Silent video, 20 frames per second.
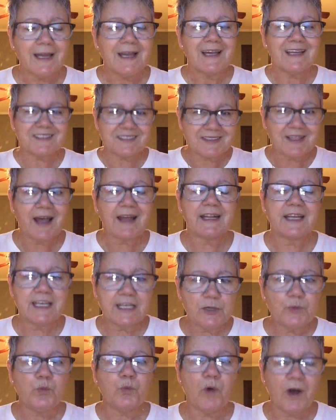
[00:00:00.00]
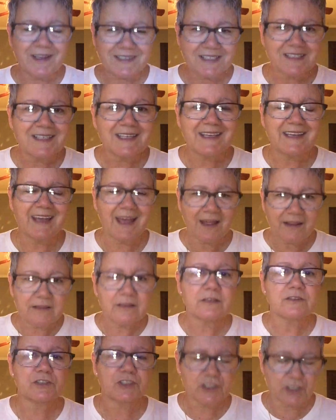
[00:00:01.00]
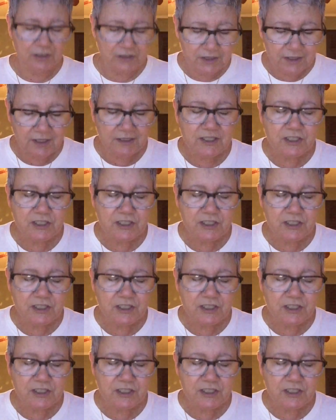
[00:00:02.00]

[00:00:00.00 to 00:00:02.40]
is that he wasn't getting the